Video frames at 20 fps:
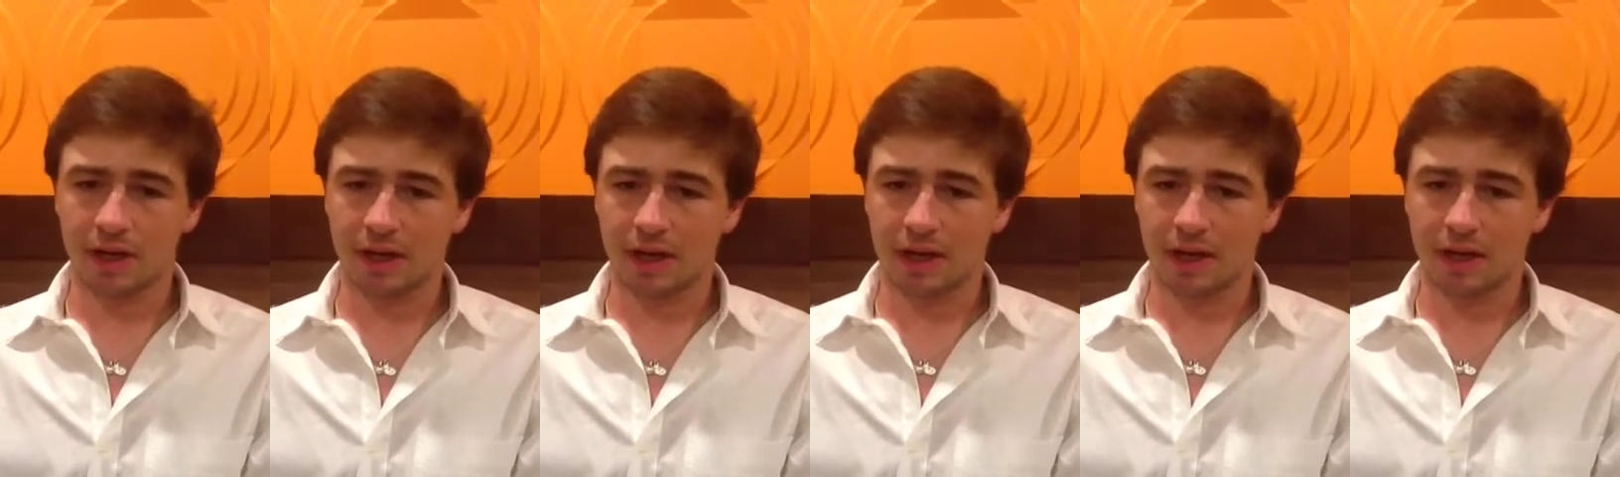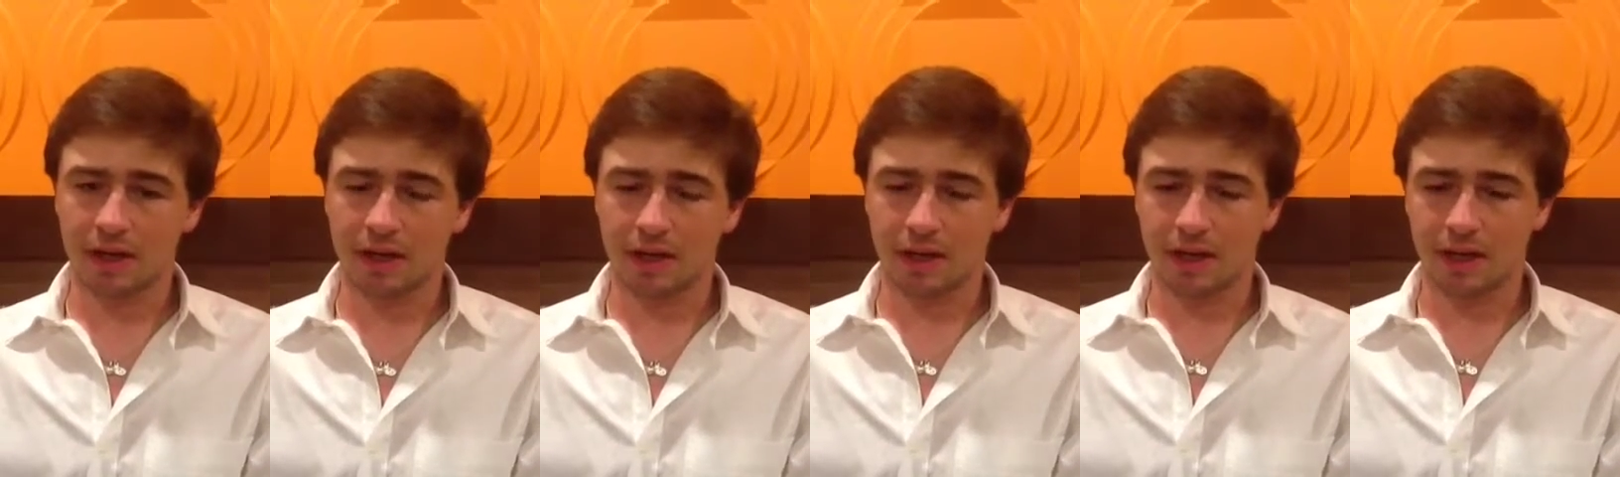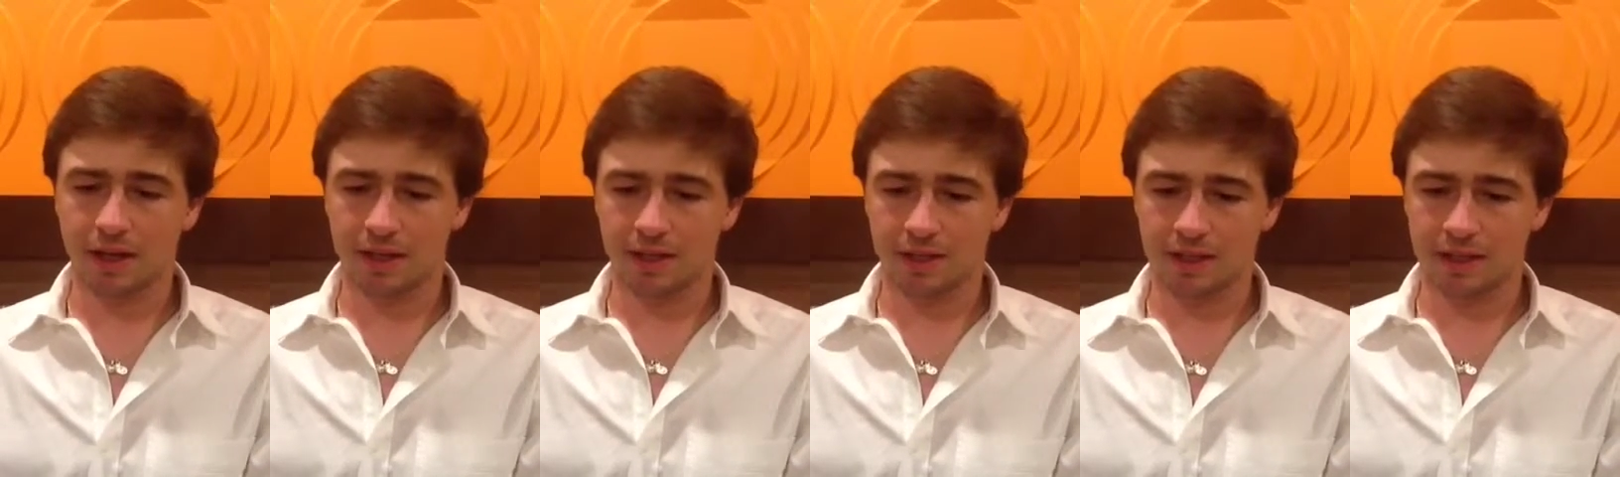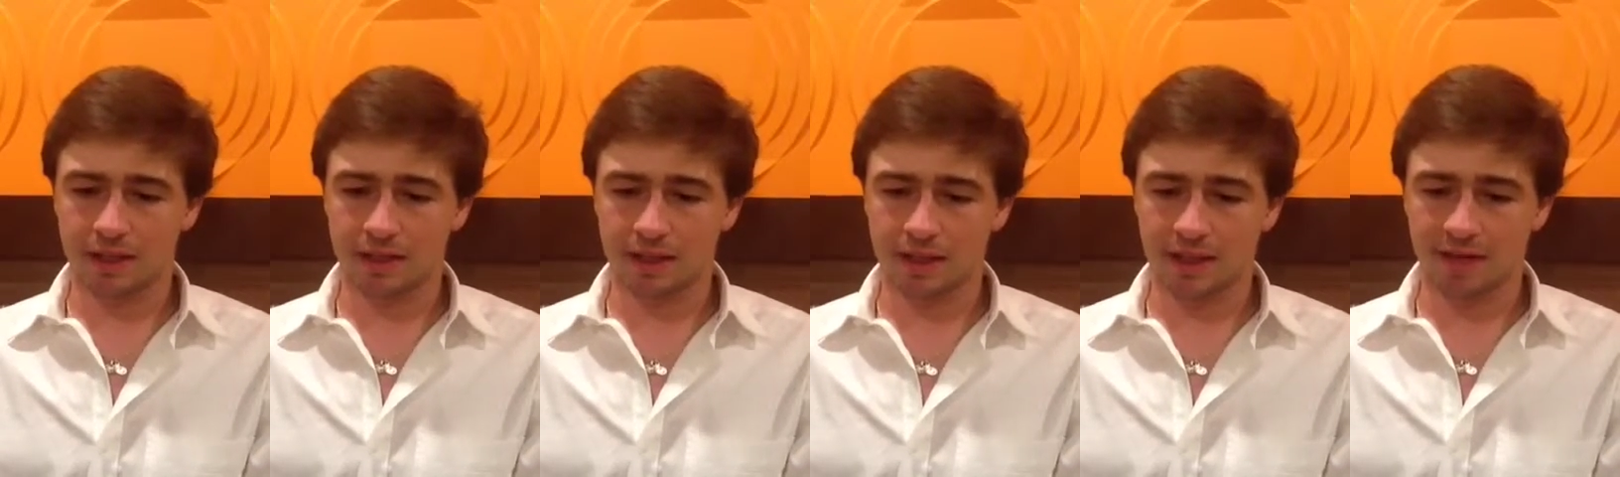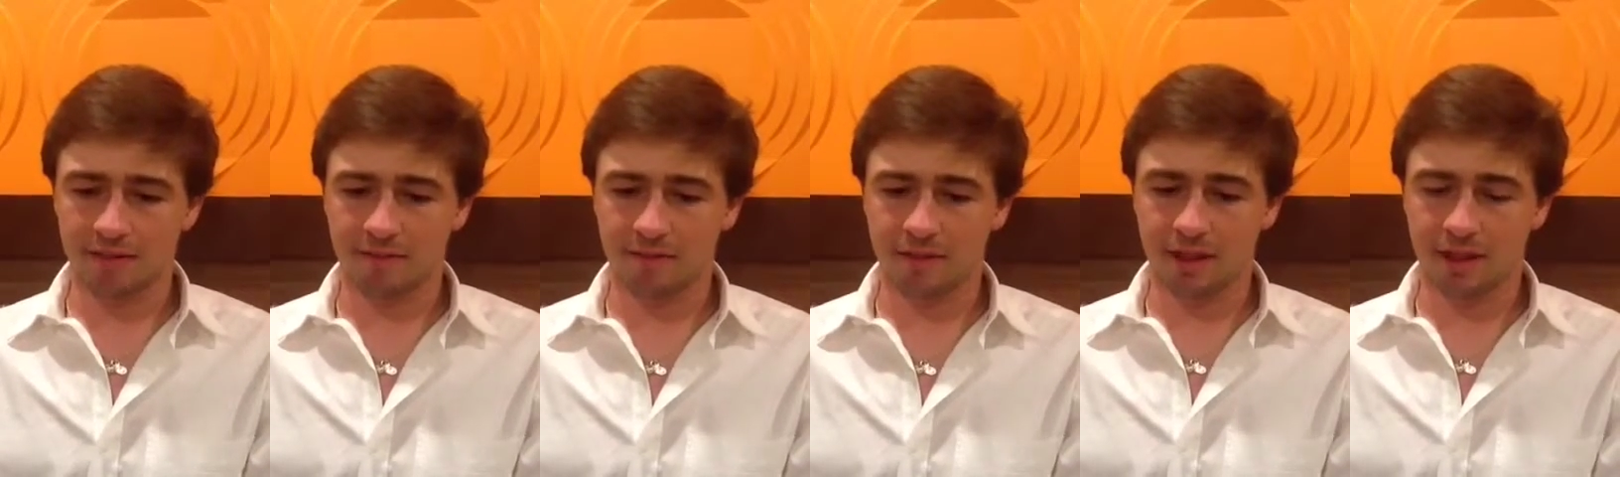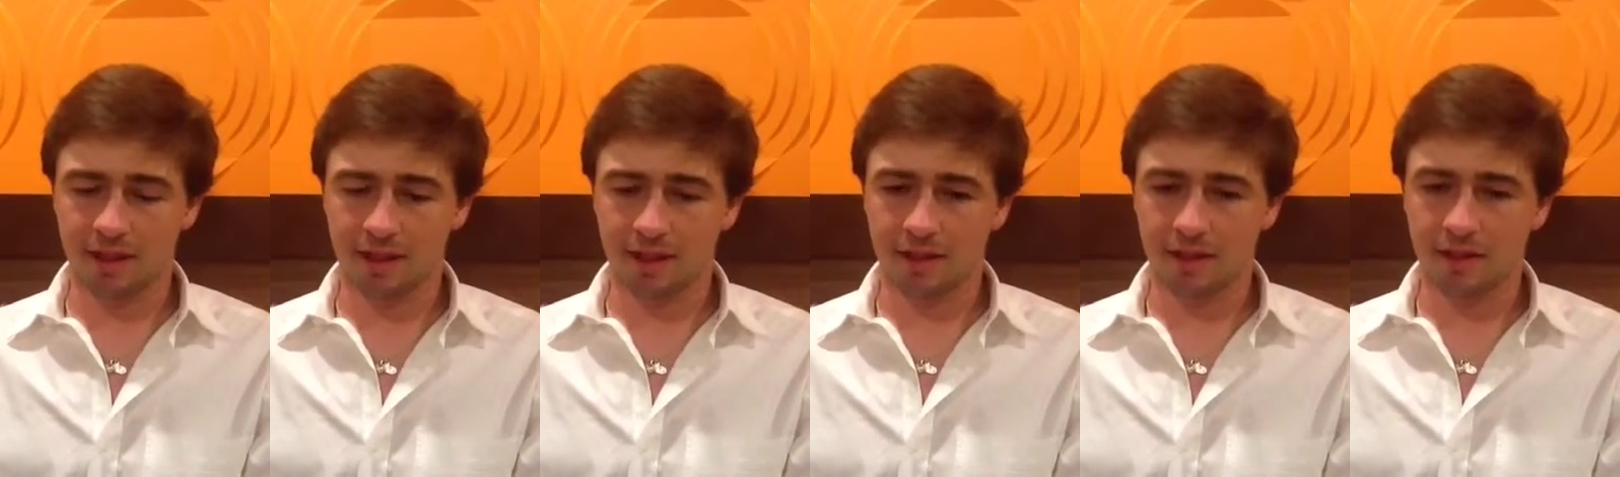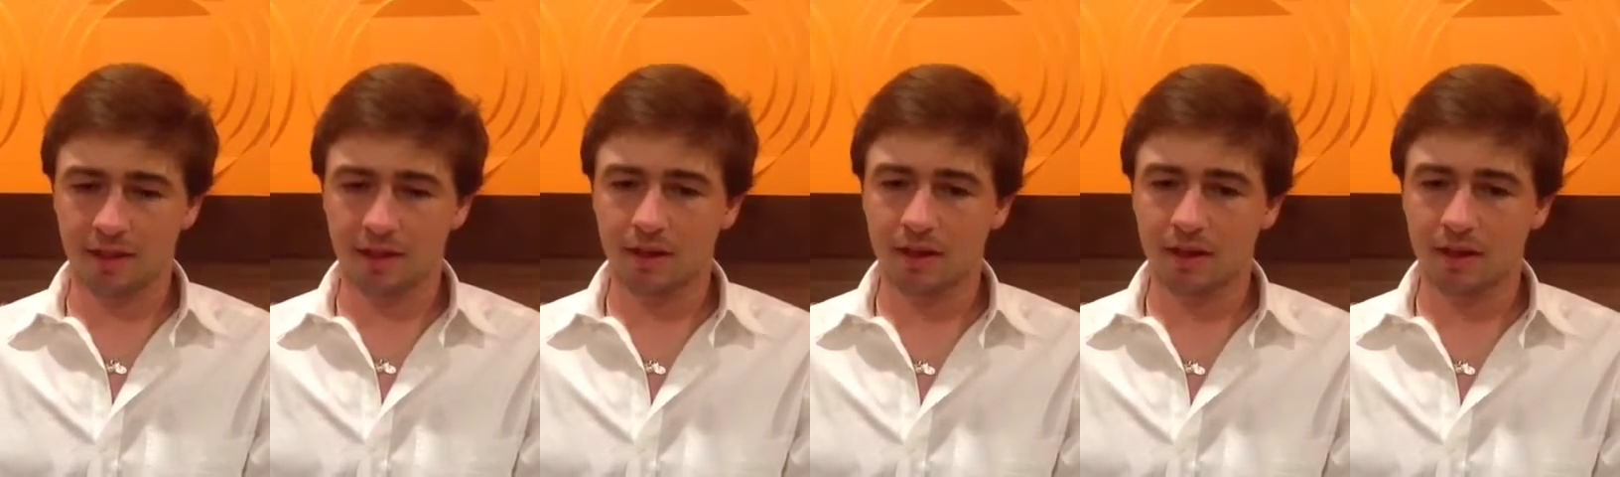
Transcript: and he gave me,